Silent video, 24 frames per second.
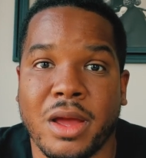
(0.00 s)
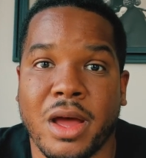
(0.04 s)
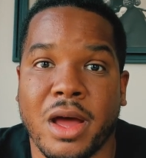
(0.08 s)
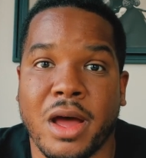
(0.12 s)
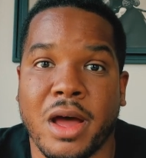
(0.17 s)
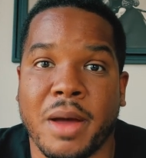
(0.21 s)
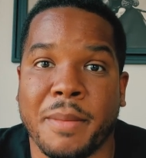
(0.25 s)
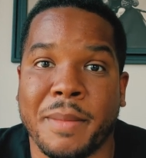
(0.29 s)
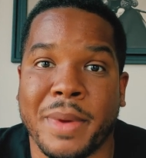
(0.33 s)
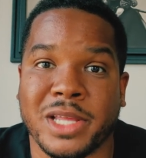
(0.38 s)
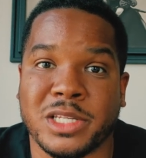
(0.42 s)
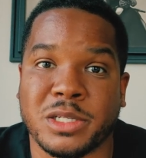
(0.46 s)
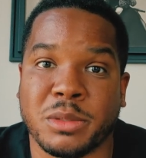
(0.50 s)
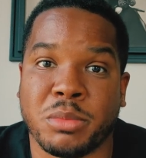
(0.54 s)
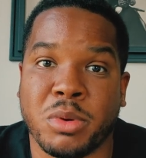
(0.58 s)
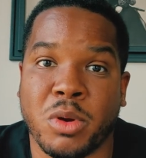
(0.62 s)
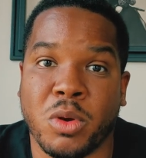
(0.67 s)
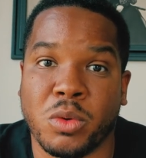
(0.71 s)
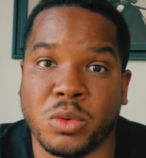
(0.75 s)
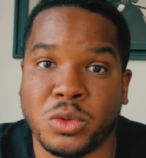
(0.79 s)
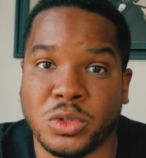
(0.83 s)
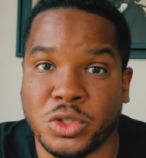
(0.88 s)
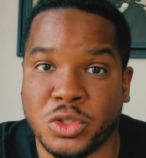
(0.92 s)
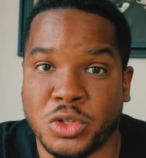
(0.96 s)
as
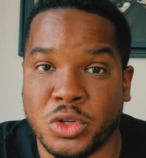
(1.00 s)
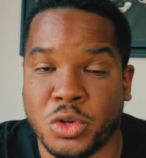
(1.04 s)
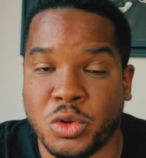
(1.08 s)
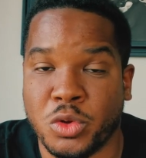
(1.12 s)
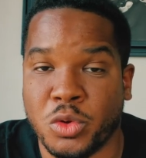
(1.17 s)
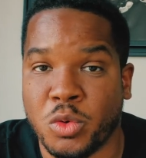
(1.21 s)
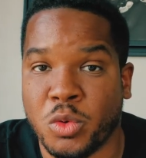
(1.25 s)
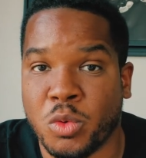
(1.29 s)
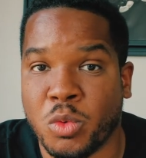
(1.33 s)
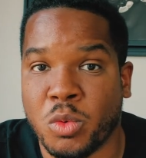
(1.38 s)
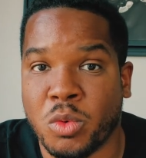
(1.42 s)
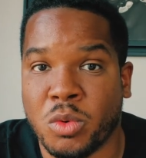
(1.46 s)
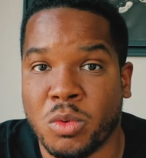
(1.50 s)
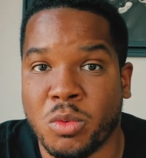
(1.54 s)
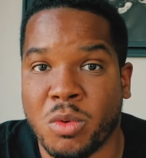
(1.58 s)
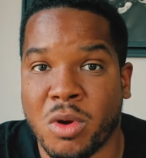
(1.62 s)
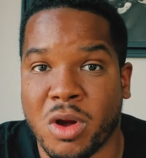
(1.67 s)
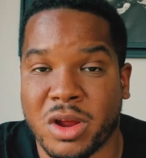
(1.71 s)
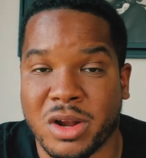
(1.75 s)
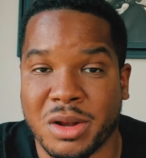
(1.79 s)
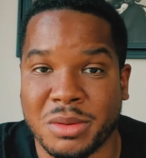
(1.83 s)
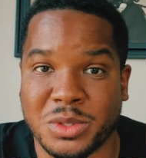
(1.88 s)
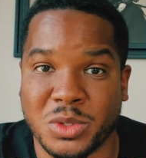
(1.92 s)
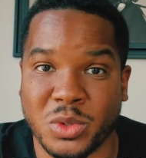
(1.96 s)
opposed to
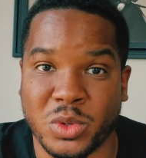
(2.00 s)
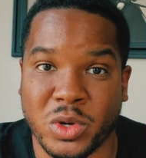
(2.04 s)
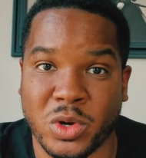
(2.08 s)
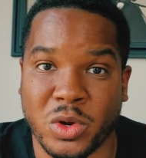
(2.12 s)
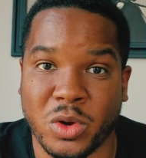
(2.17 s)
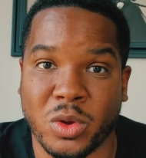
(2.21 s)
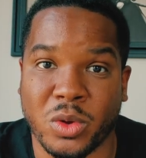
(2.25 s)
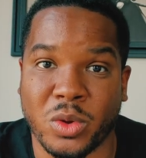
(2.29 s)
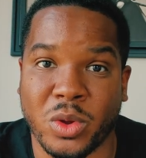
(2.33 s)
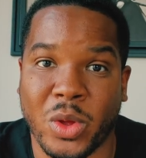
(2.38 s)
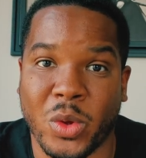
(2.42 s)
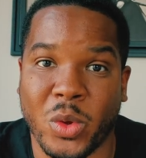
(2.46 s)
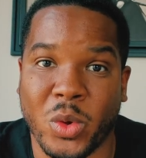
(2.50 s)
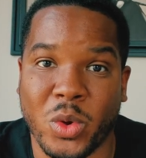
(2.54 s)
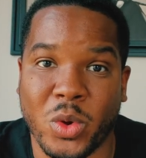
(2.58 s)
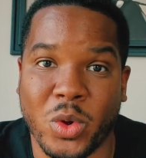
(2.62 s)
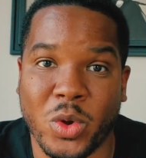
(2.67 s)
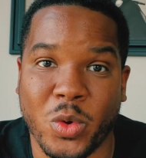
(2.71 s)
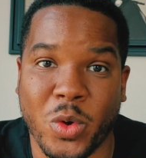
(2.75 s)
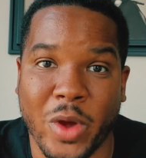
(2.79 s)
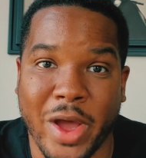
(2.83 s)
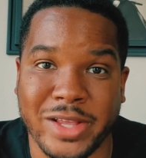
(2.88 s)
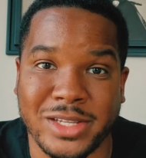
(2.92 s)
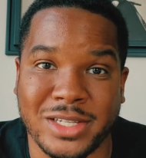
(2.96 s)
walking up to a girl
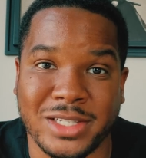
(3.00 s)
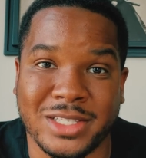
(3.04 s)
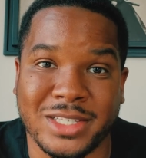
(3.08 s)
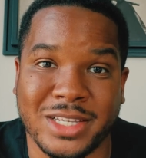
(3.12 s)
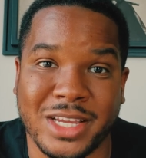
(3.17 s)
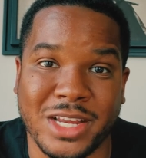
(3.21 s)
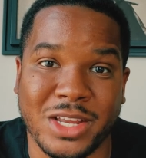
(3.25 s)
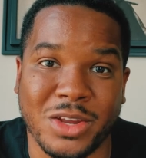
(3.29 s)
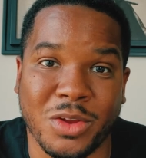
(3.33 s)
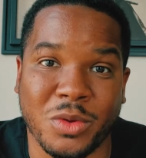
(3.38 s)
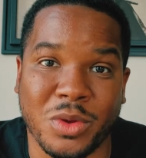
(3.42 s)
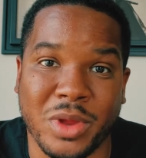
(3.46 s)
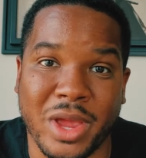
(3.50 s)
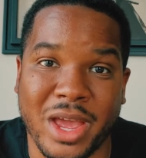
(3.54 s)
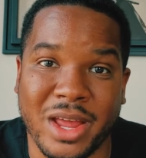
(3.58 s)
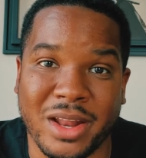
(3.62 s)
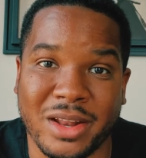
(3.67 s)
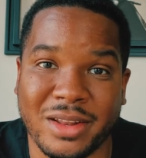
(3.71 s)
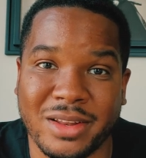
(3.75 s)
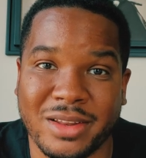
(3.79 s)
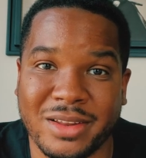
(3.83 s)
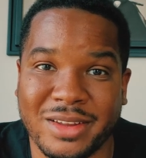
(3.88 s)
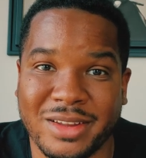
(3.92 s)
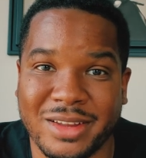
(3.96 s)
who hasn't seen you
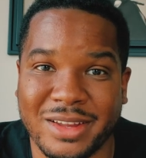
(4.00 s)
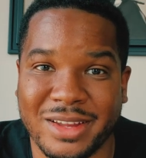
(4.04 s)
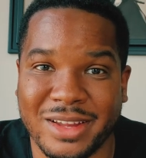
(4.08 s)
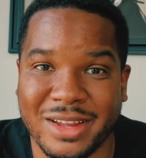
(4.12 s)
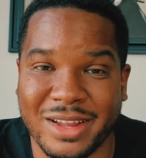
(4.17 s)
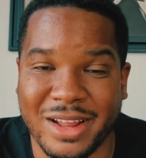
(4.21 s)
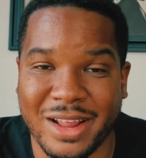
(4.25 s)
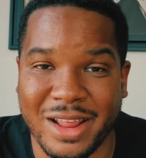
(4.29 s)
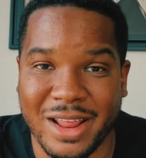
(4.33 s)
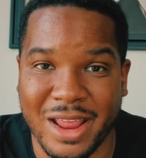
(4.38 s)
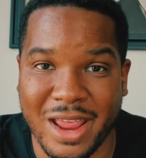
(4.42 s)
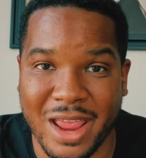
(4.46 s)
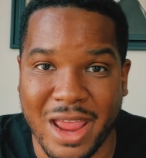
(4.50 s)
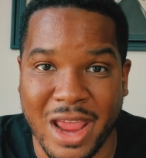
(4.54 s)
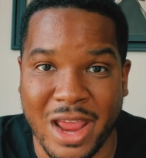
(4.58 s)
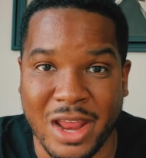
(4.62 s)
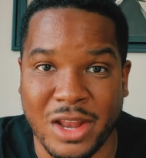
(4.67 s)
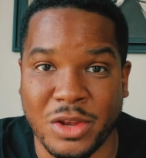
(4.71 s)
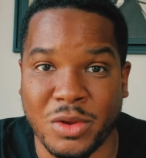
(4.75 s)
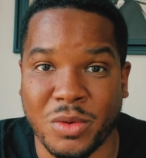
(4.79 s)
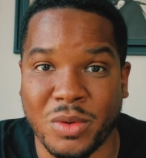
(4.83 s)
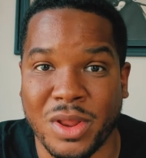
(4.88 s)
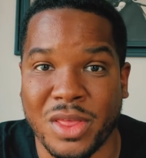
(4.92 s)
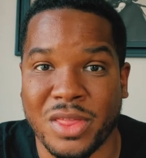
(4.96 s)
yet
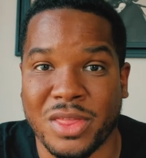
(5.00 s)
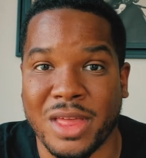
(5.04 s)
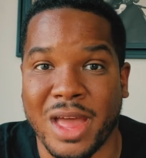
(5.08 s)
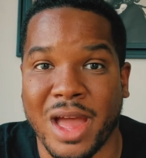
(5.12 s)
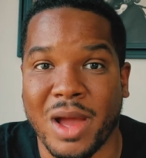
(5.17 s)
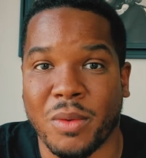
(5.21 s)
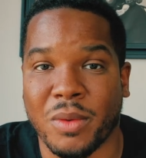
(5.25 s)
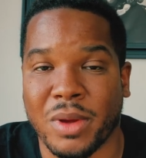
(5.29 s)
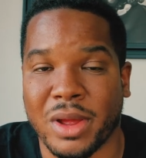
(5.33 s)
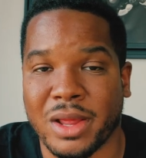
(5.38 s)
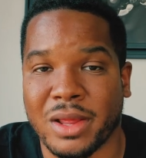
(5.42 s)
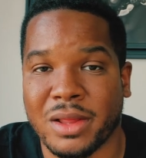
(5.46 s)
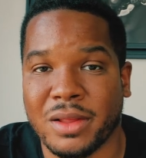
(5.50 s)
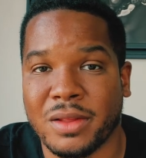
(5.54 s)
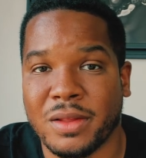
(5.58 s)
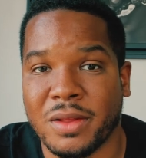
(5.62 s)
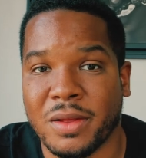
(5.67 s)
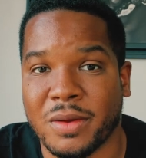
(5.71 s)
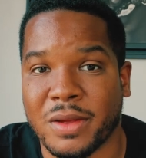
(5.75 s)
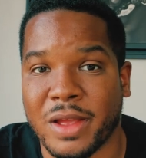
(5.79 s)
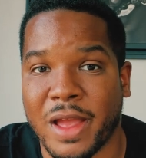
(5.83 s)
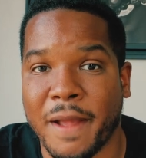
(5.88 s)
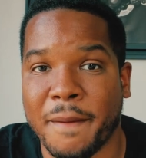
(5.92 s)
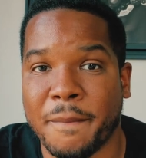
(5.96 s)
and doing it that way,
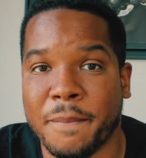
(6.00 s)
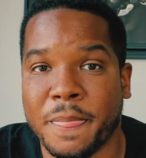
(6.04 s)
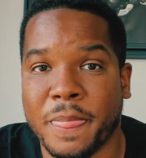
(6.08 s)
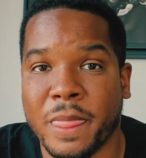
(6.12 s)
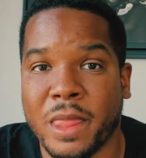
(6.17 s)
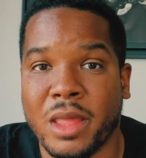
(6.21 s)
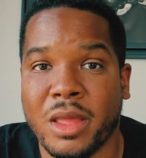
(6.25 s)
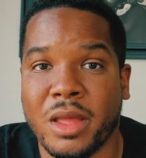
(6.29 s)
okay?